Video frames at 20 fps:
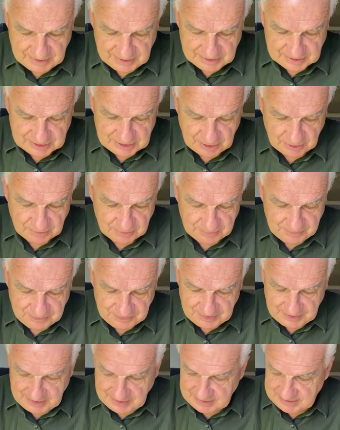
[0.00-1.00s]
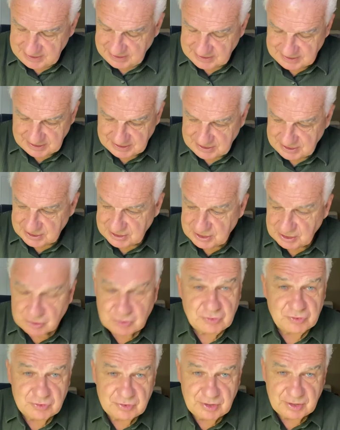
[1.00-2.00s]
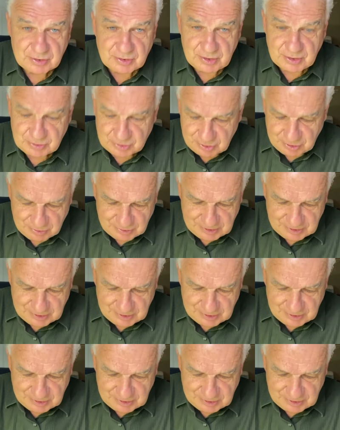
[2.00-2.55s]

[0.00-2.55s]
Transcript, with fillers: So, it says this is a, the, the true